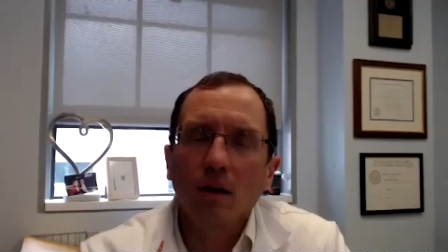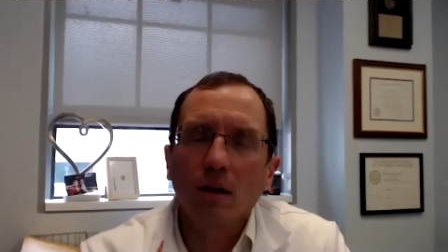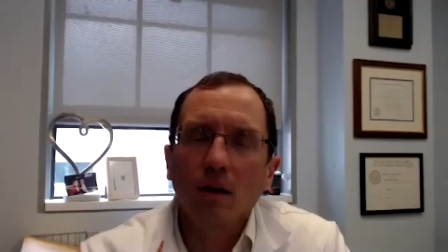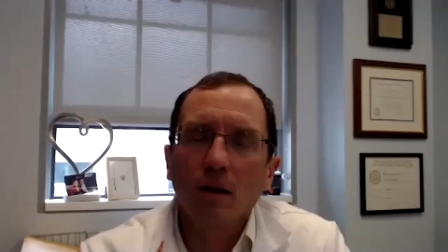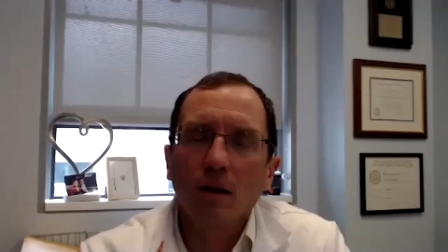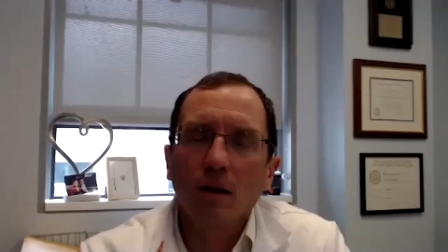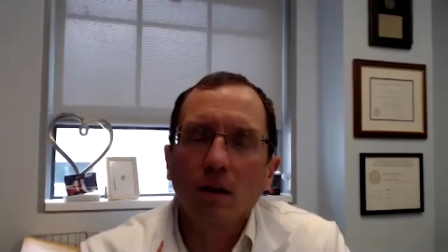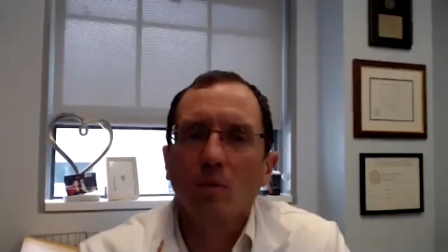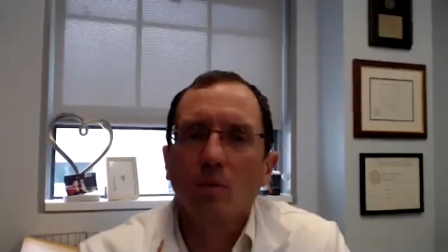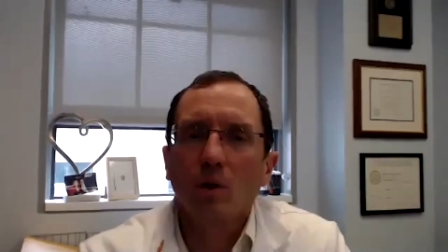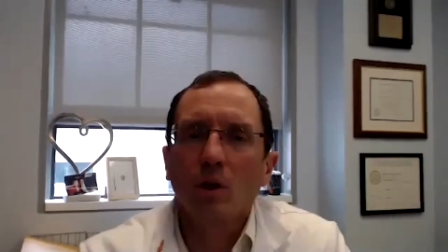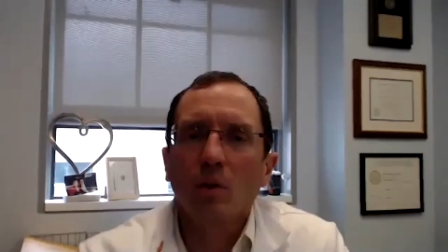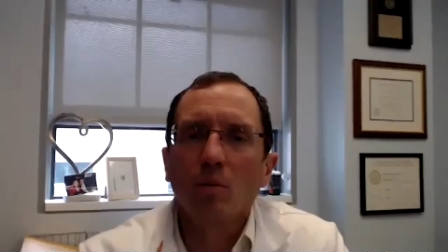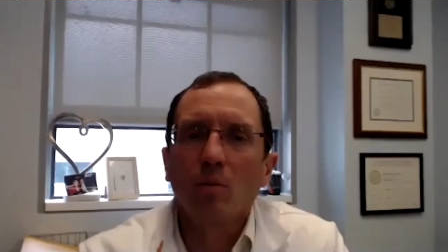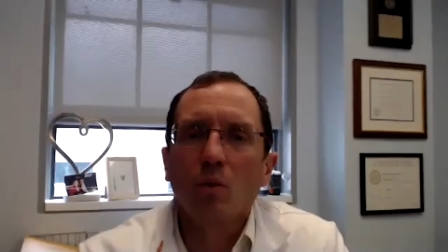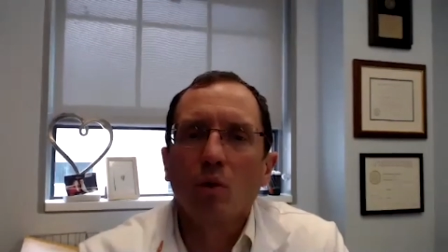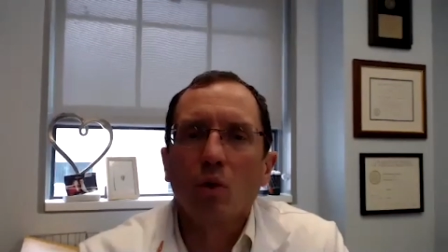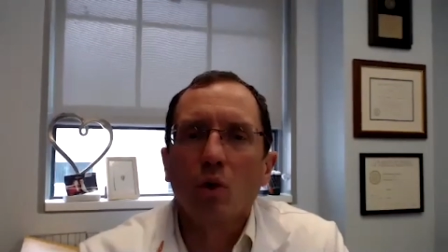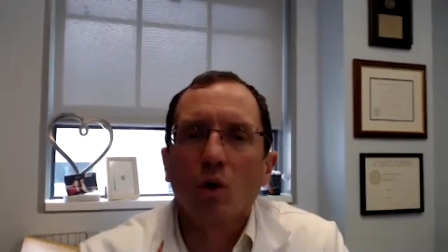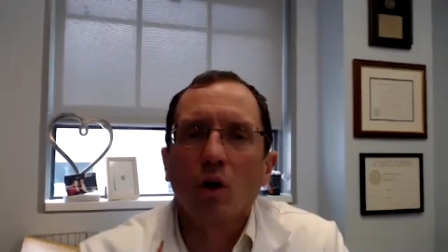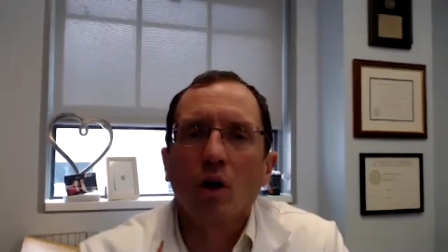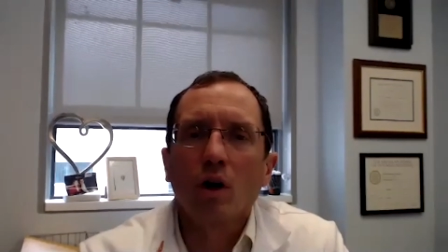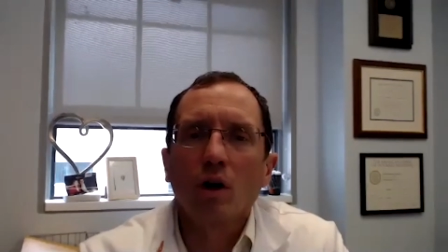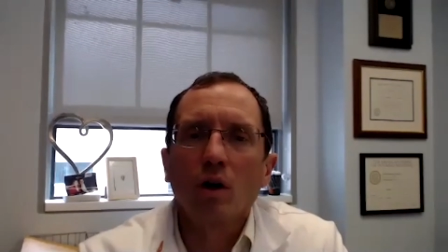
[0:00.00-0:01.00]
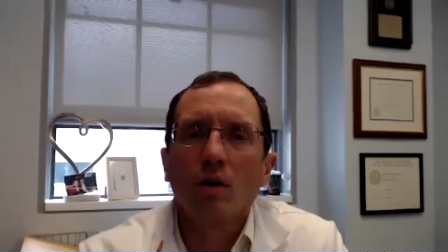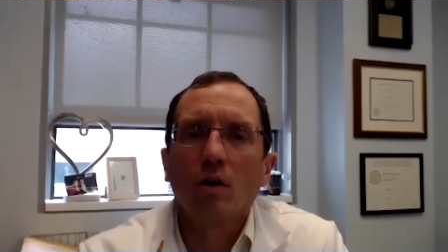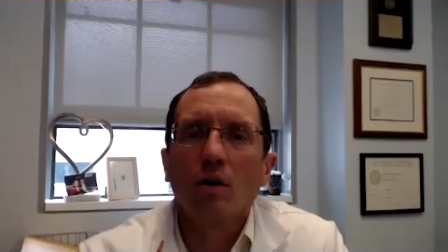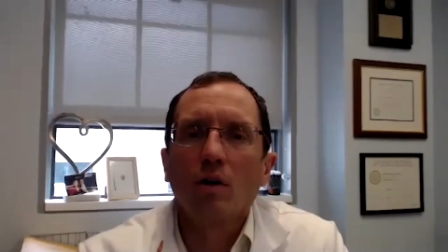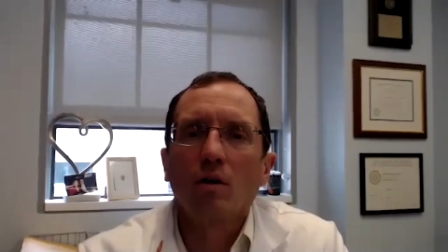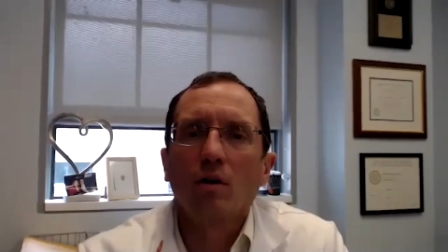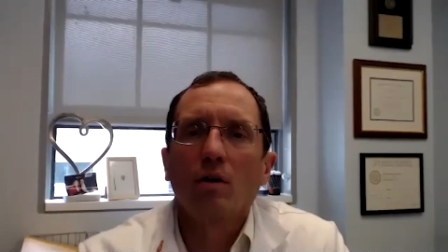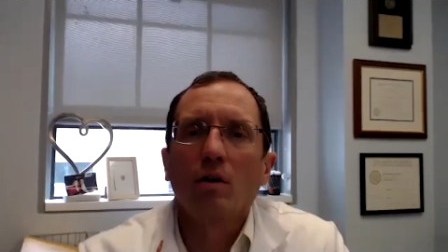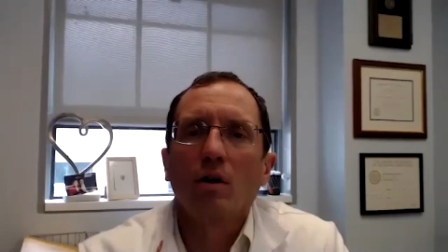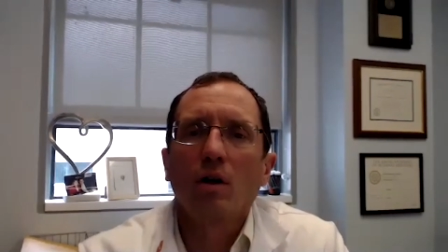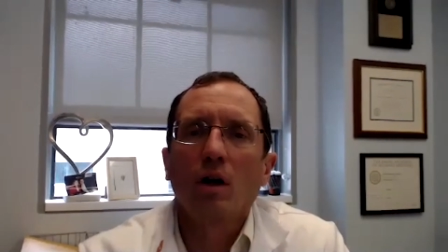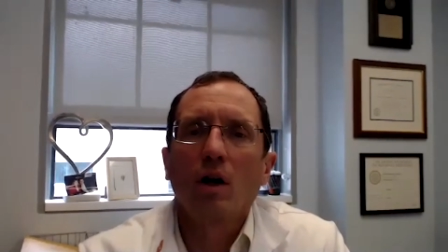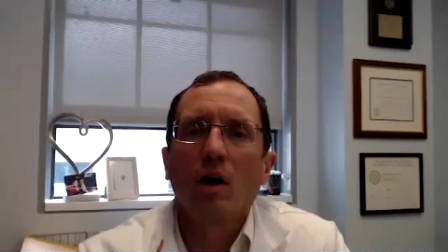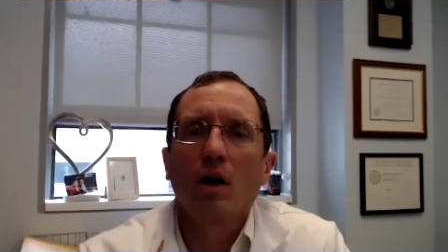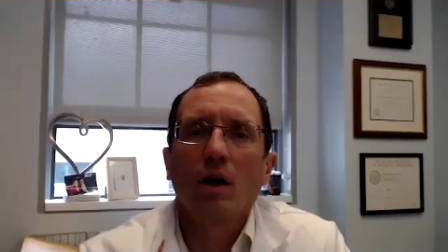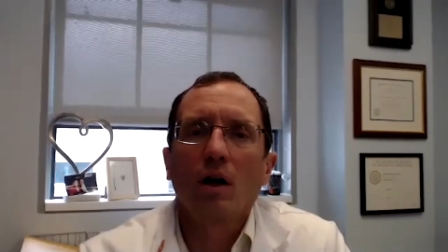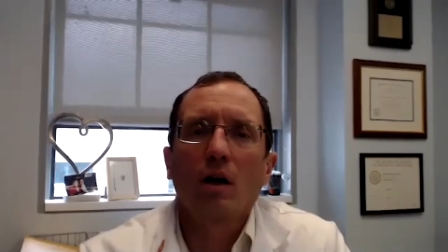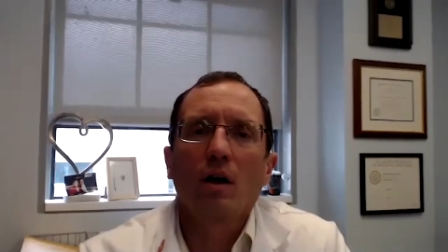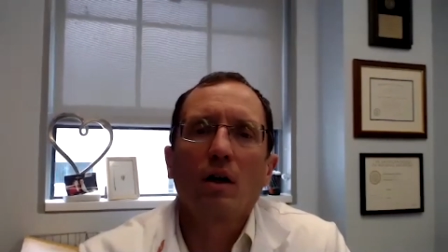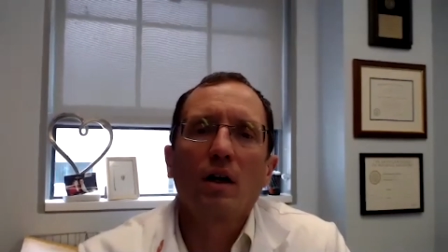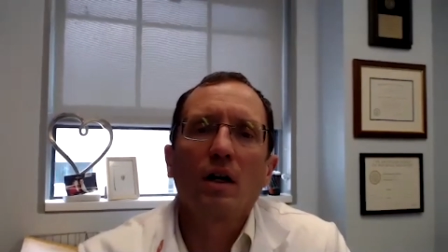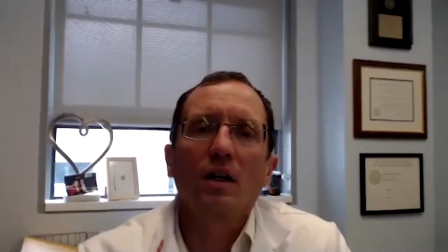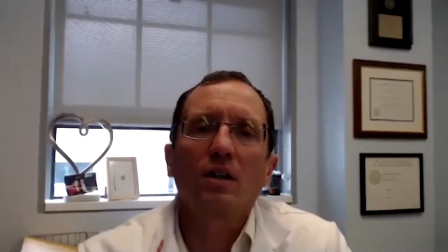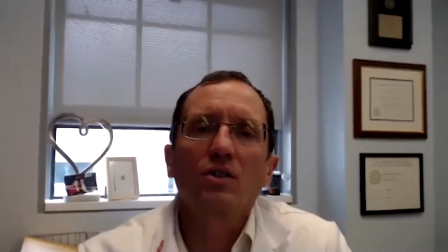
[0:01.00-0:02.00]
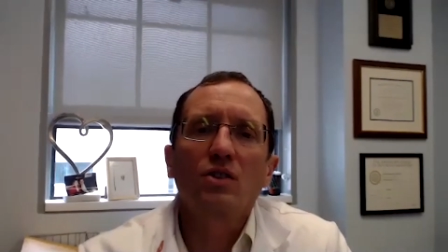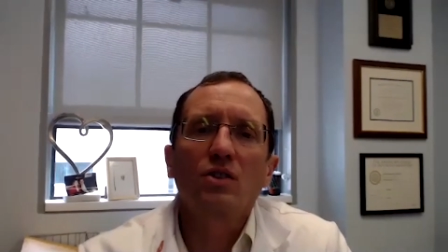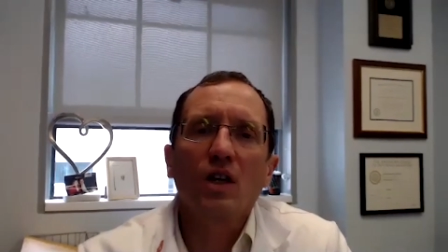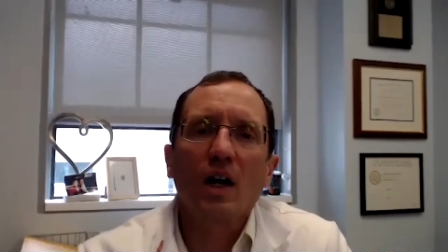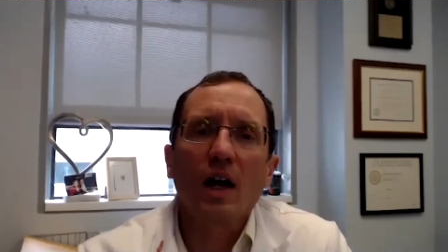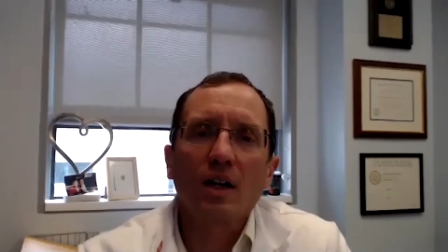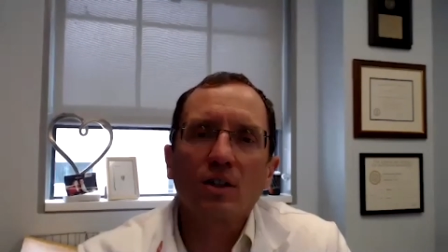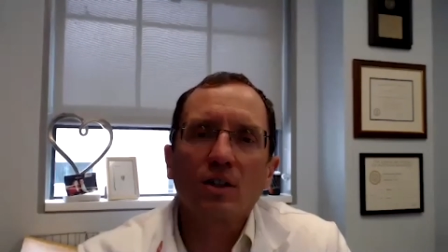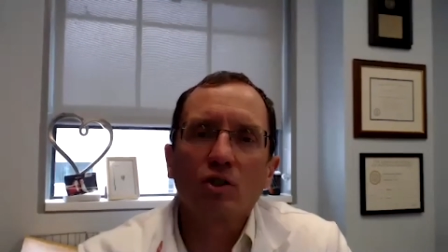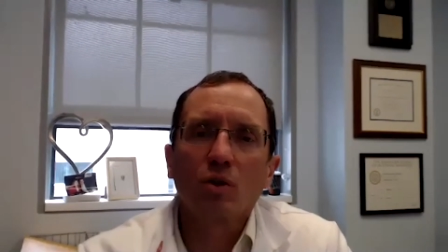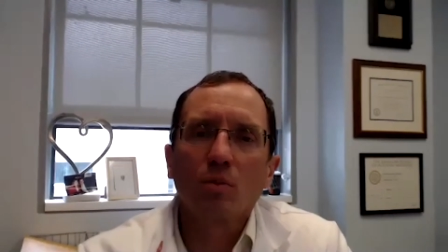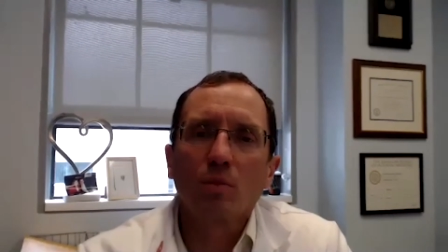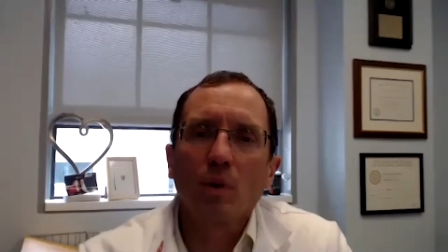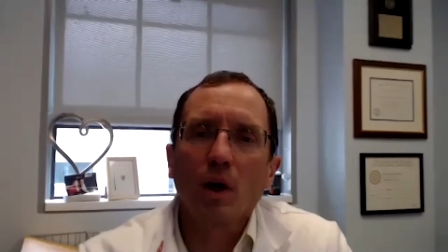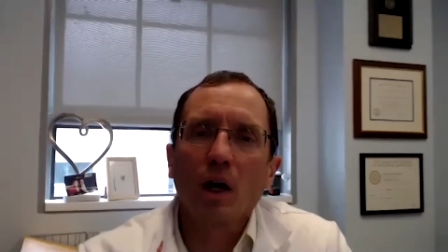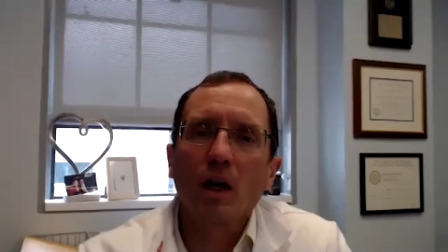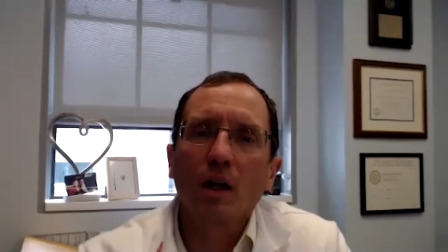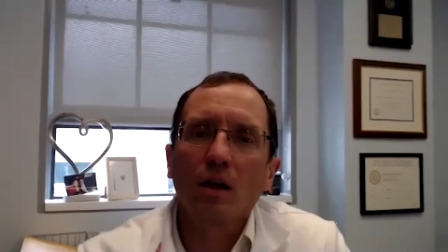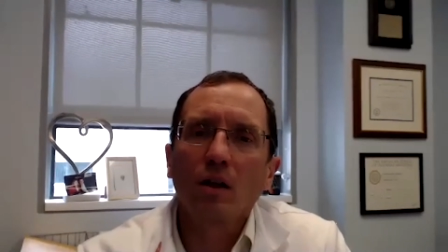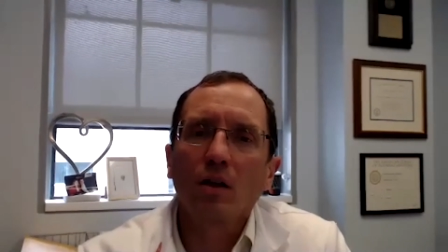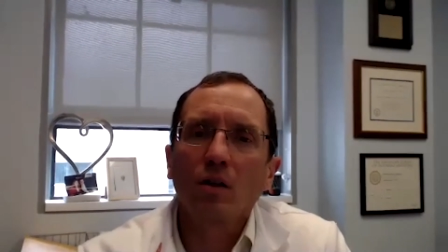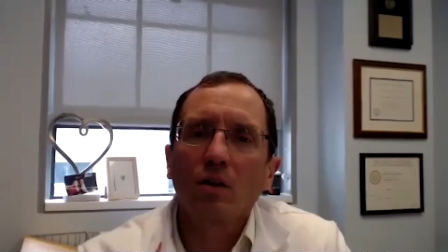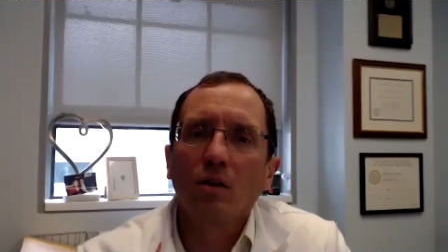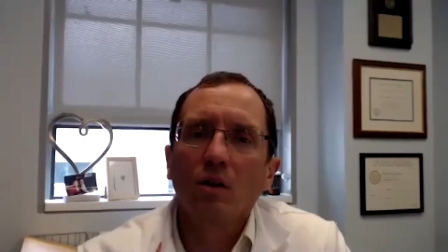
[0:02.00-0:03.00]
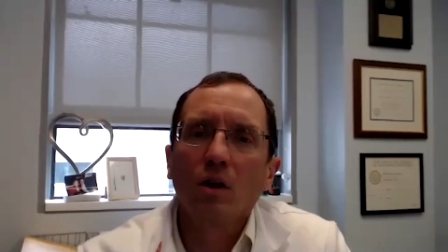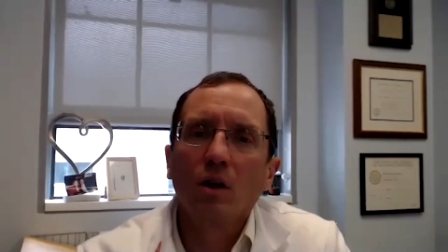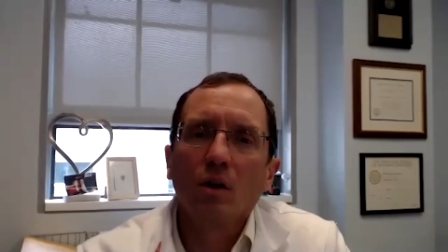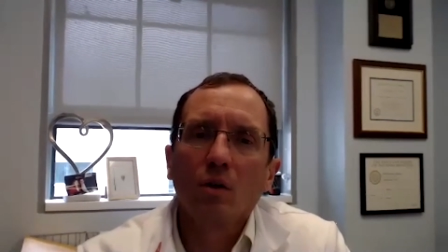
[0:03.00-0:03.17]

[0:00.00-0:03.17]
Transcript: some of the more uh, exacerbated,